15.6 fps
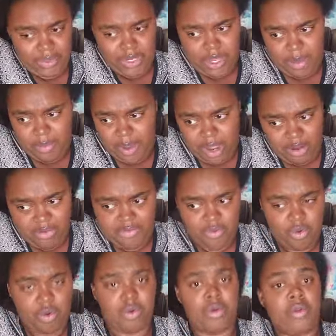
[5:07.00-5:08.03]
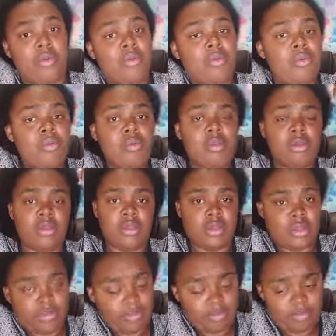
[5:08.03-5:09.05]
about 4.
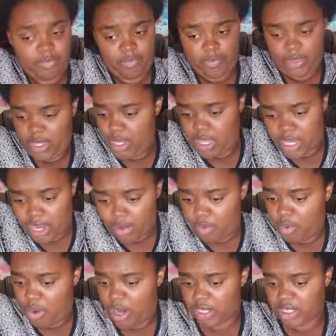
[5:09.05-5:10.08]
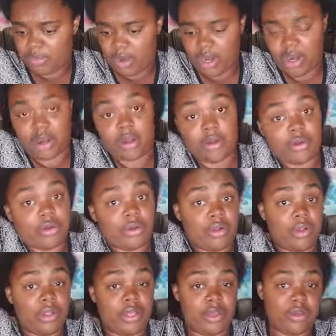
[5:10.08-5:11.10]
And I washed my hair
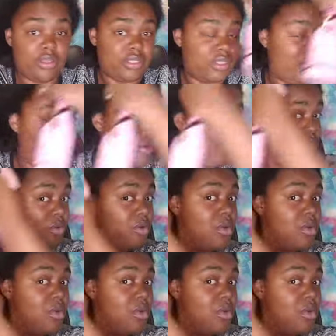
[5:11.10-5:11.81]
earlier, so